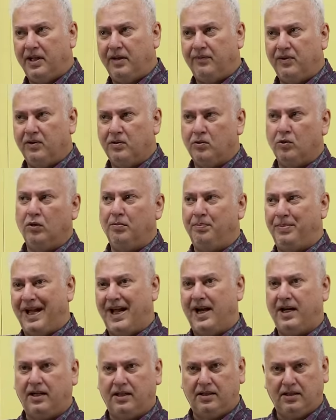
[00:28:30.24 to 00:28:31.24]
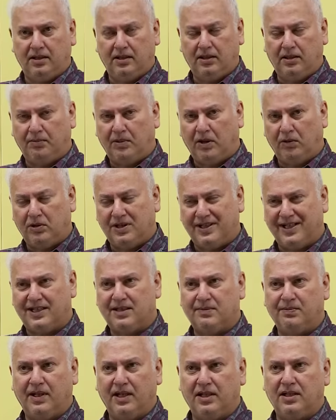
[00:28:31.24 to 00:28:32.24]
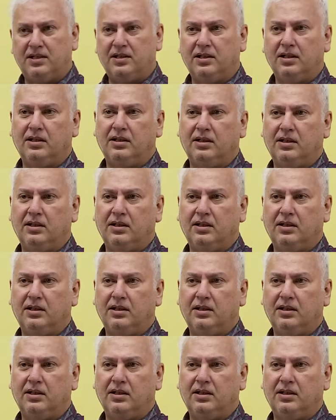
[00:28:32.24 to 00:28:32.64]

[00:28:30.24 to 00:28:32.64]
if you go back about 6 months.